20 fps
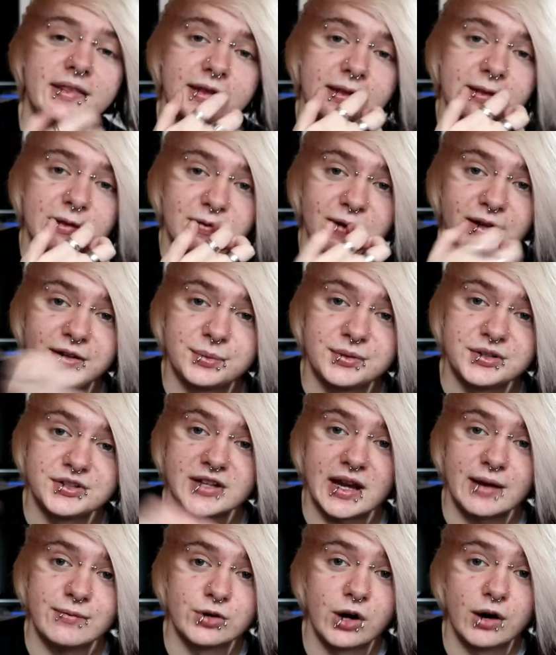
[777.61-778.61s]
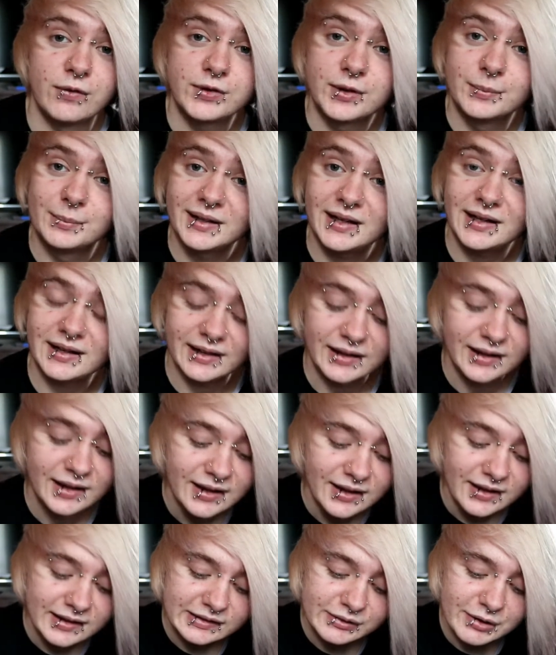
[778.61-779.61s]
then the rest was shaved off completely.
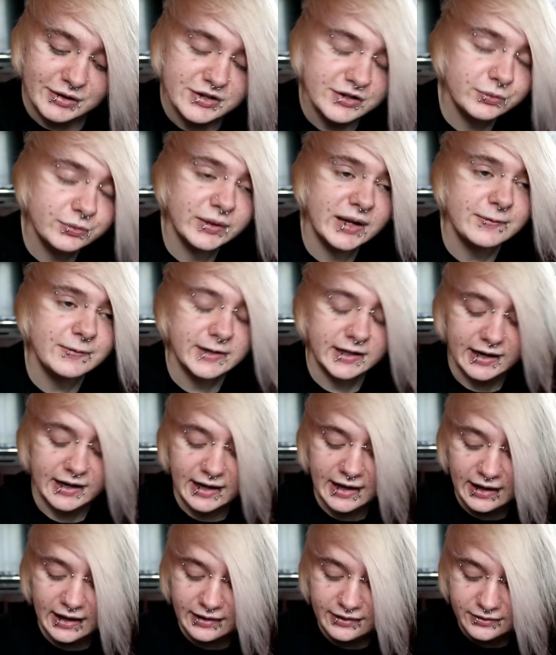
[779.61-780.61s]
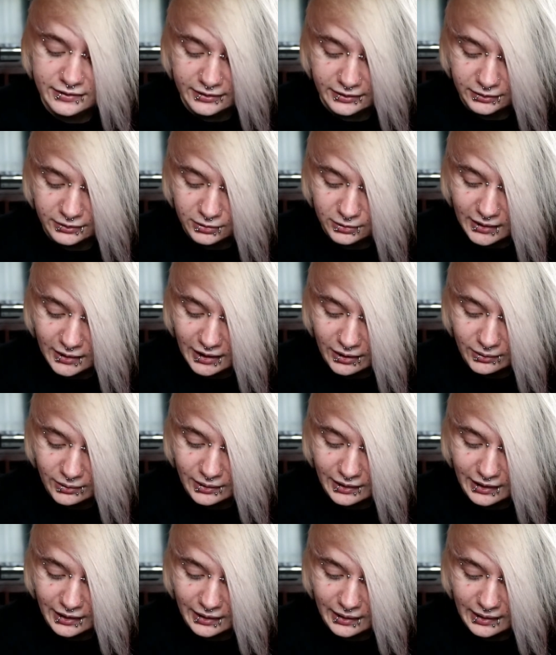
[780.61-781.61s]
So I just lived in a hat until it grew
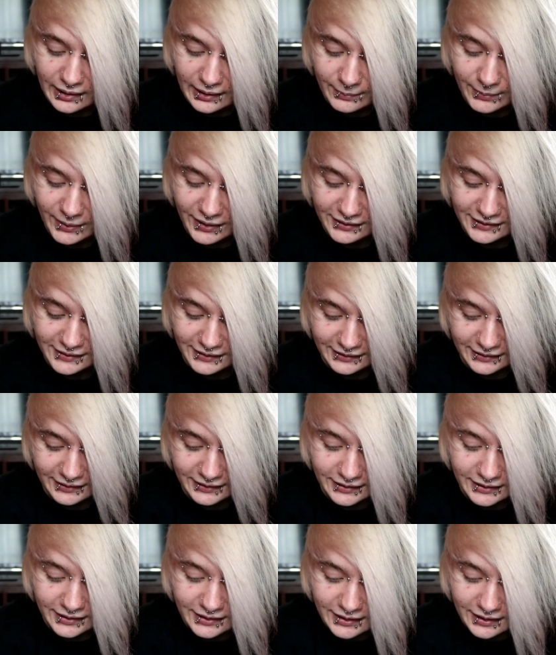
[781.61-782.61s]
out, basically.